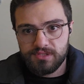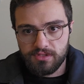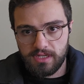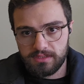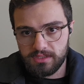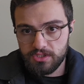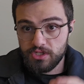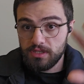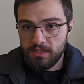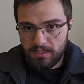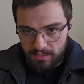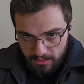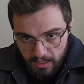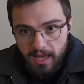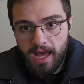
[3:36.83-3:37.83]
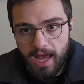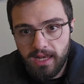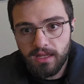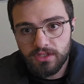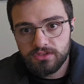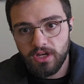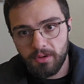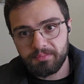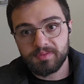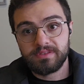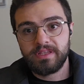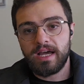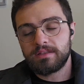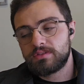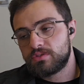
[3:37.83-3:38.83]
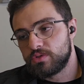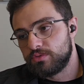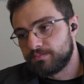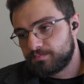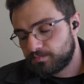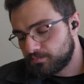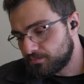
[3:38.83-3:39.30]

strategy, I'll adopt that too.